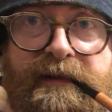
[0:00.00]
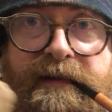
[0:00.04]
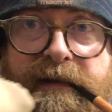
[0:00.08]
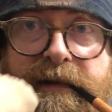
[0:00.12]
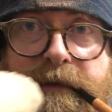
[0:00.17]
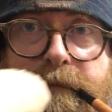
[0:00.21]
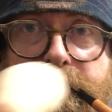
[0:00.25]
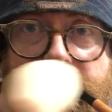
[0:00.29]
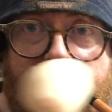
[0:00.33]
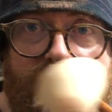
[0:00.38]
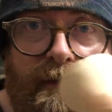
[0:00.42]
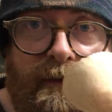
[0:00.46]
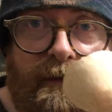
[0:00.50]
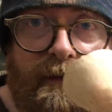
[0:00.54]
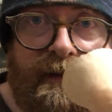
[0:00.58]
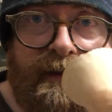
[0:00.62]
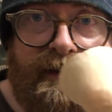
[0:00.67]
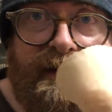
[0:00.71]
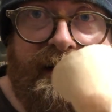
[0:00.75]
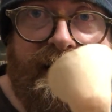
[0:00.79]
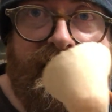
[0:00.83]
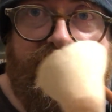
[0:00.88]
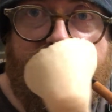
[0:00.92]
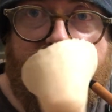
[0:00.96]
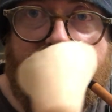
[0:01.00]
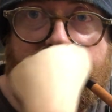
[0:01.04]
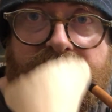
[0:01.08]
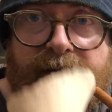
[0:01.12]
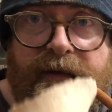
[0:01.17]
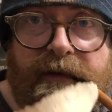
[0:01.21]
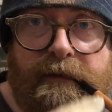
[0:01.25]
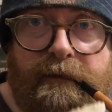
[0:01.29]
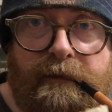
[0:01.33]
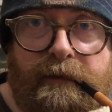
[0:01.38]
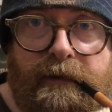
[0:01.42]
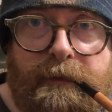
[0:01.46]
stem, a lot of sanding to
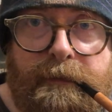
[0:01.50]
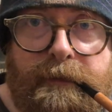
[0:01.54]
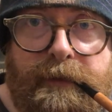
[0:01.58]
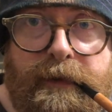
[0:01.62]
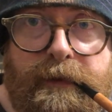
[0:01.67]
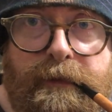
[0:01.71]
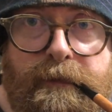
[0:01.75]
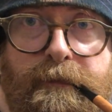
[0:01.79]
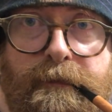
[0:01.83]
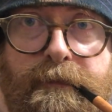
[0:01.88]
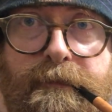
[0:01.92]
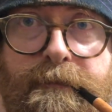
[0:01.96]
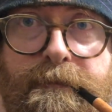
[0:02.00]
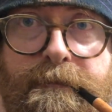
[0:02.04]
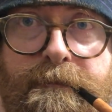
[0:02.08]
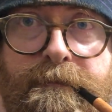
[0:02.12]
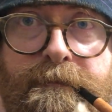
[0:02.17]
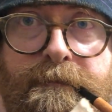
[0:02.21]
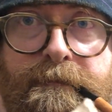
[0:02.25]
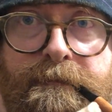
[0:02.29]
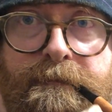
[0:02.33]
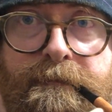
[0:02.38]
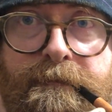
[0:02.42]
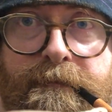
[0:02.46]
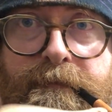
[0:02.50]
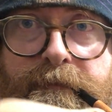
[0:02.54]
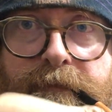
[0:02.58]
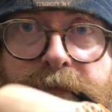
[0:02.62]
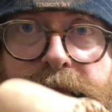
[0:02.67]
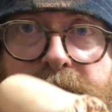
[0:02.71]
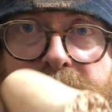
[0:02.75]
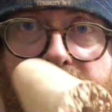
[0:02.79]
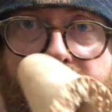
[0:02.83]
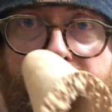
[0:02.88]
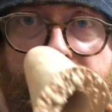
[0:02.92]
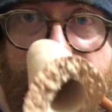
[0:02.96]
go on the bowl.
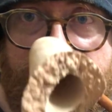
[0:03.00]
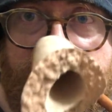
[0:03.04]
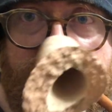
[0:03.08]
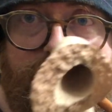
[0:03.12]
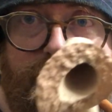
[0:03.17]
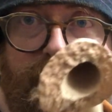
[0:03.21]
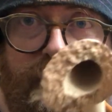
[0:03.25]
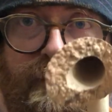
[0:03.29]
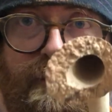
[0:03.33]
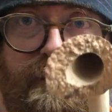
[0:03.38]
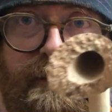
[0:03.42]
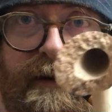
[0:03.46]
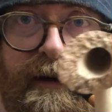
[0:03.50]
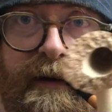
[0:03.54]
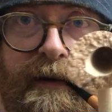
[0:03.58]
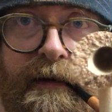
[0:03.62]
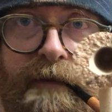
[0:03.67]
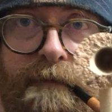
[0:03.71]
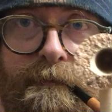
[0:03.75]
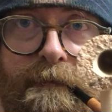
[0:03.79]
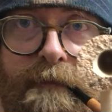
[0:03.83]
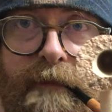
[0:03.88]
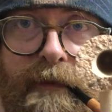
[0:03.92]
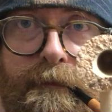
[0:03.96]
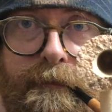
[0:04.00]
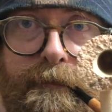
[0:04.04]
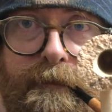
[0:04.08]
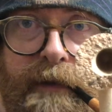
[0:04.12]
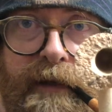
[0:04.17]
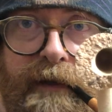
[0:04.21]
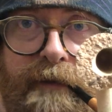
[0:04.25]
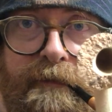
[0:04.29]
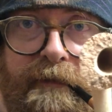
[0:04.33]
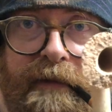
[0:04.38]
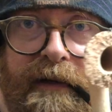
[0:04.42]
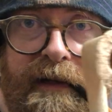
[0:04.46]
Then we shall get a
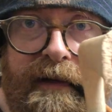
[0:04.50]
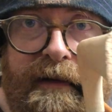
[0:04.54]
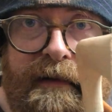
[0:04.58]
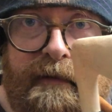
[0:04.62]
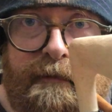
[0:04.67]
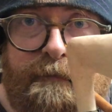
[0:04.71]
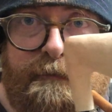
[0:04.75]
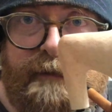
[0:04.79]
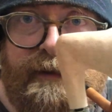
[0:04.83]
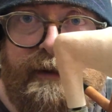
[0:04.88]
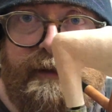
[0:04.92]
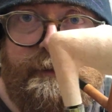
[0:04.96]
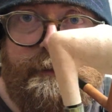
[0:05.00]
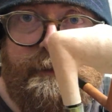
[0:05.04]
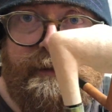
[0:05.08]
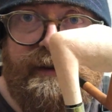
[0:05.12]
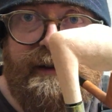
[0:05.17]
bit creative with some